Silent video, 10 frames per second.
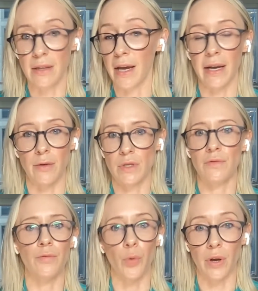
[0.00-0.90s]
They announced
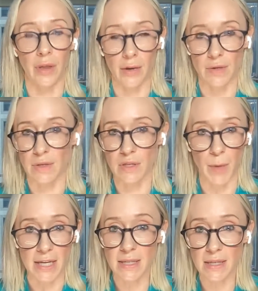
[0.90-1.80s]
4,000
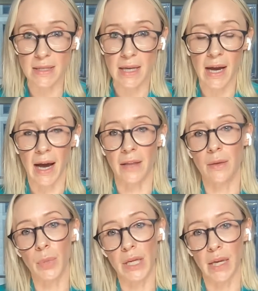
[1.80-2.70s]
spaces at
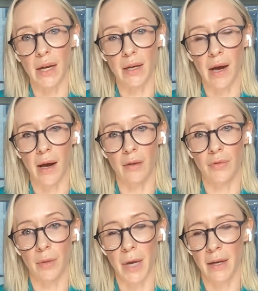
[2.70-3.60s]
the beginning
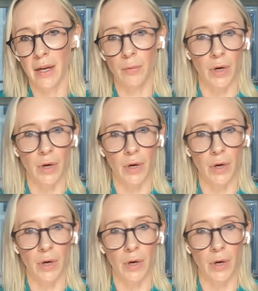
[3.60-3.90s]
of our mandate,